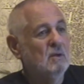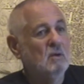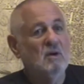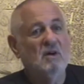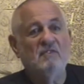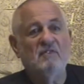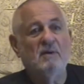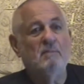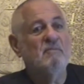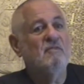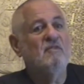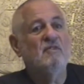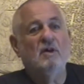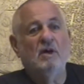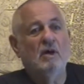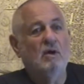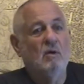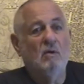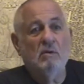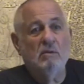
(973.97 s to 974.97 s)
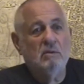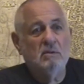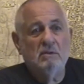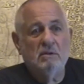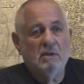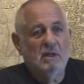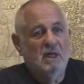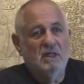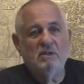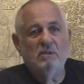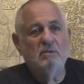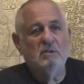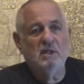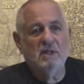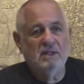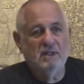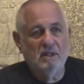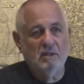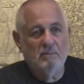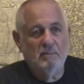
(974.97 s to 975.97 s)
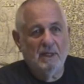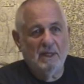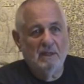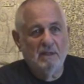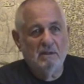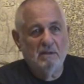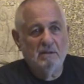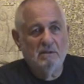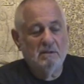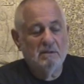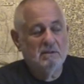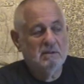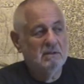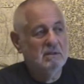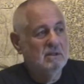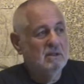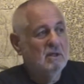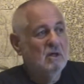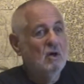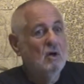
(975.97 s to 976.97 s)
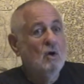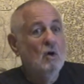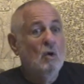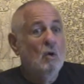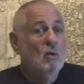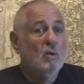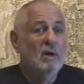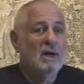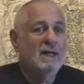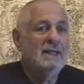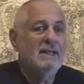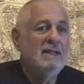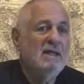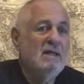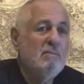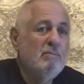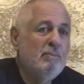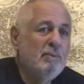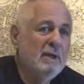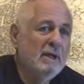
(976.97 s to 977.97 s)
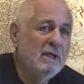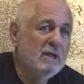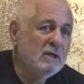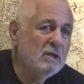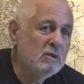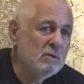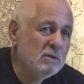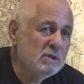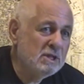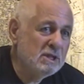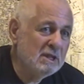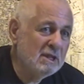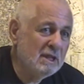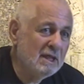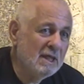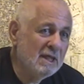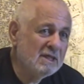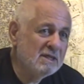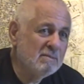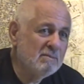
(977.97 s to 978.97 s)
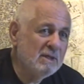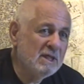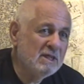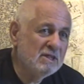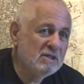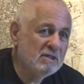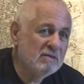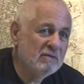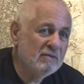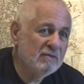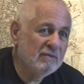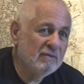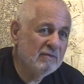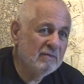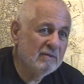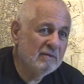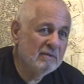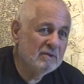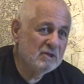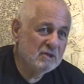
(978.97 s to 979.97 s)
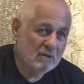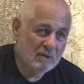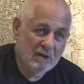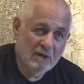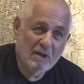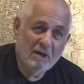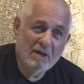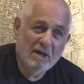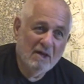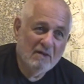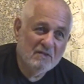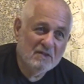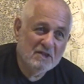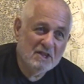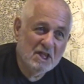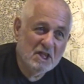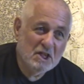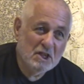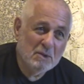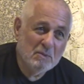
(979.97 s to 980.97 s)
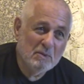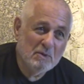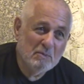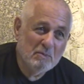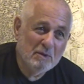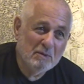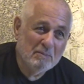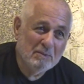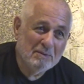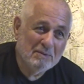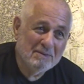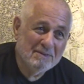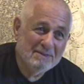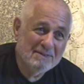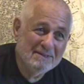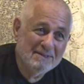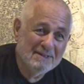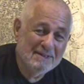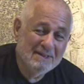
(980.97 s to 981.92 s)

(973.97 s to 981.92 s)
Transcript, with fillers: Or if I'm very old, I do nothing about it. Or I limp and use it as a means of starting a conversation with people.